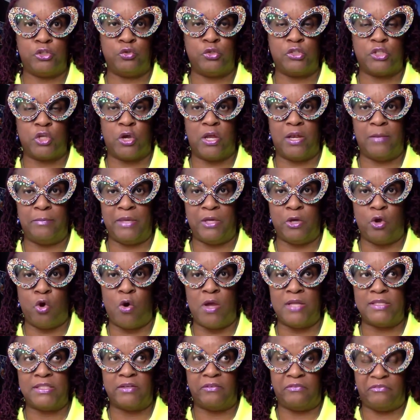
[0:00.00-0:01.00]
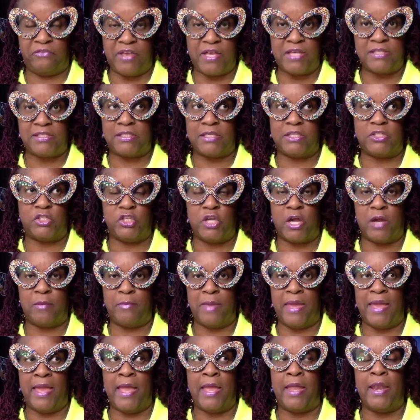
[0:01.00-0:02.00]
who was going to be going to Fisk, this young
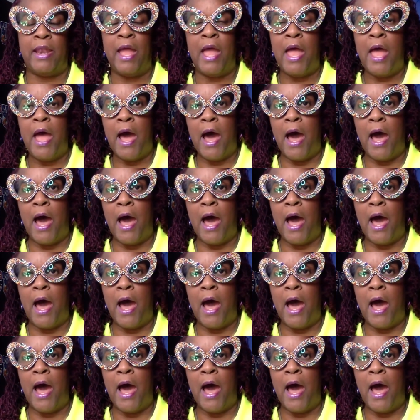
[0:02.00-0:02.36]
man,